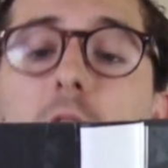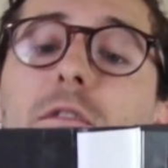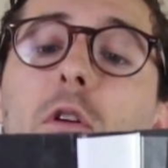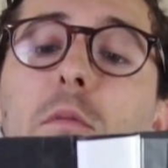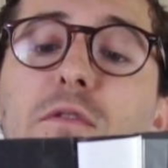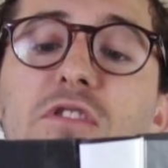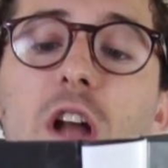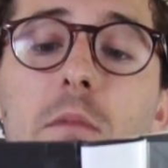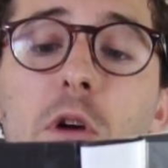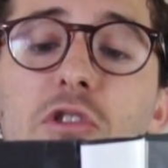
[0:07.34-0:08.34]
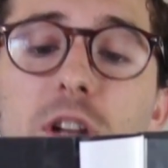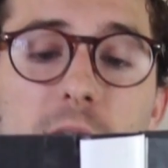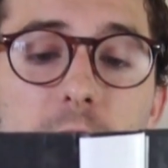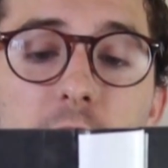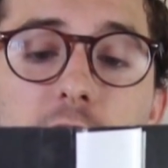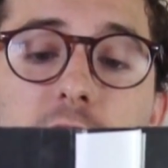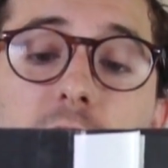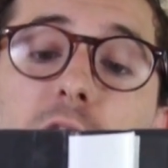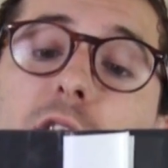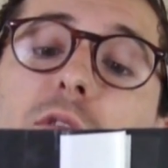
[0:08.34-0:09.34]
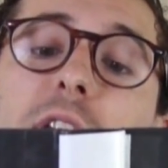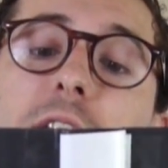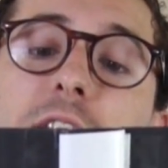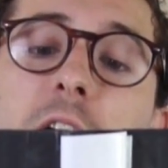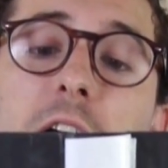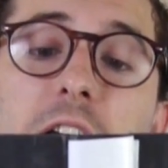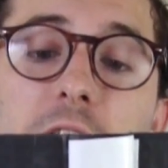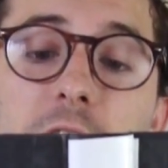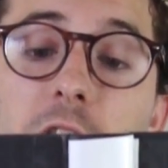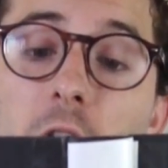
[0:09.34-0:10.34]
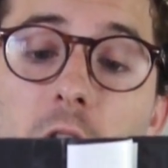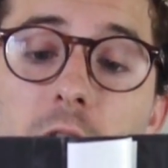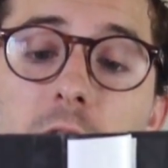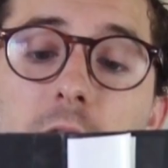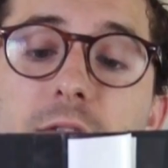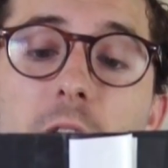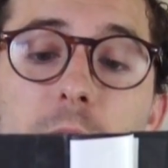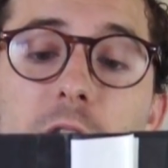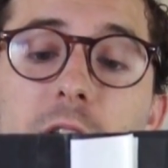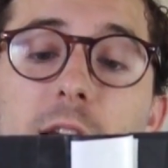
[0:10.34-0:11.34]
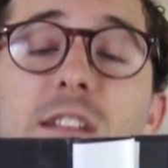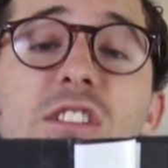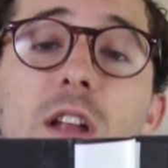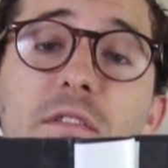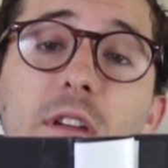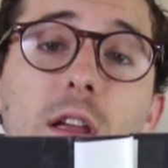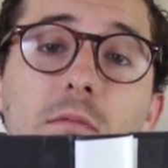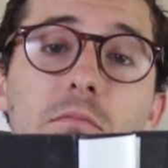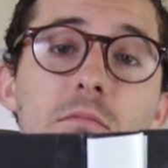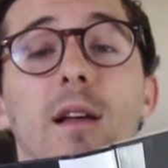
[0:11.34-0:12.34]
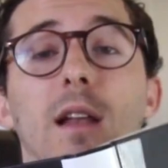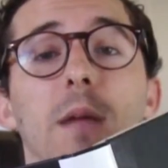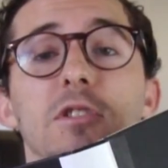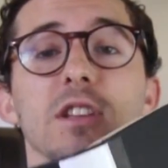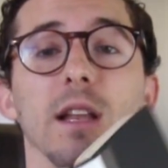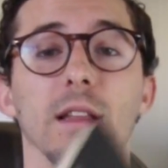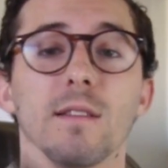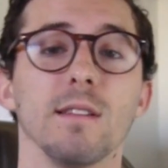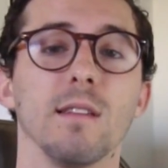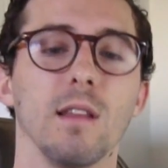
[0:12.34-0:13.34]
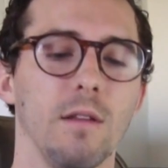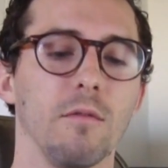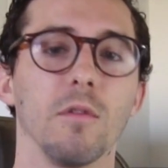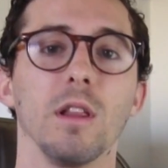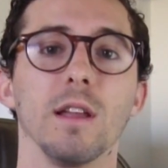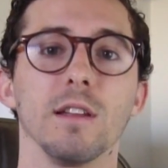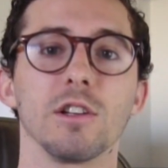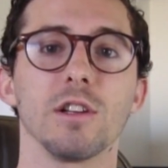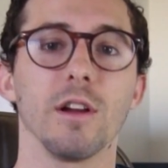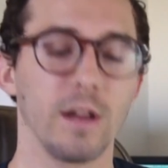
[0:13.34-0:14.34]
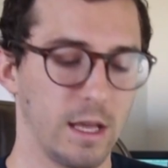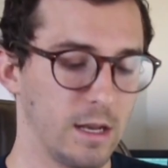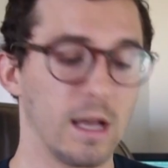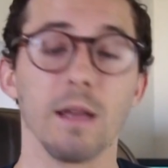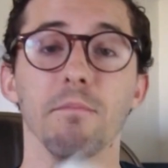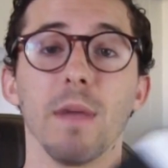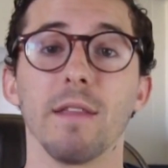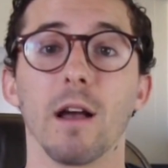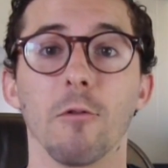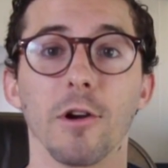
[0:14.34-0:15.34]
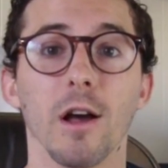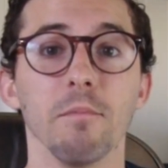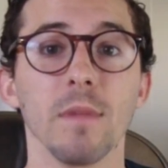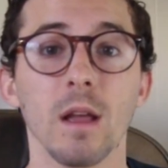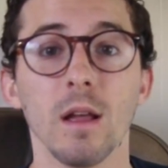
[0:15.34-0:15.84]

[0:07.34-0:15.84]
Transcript: a form of stop-motion animation using entirely yarn, fabric, and stuffing. Nah, I'm just kidding. This isn't even really a dictionary, and I made that word up.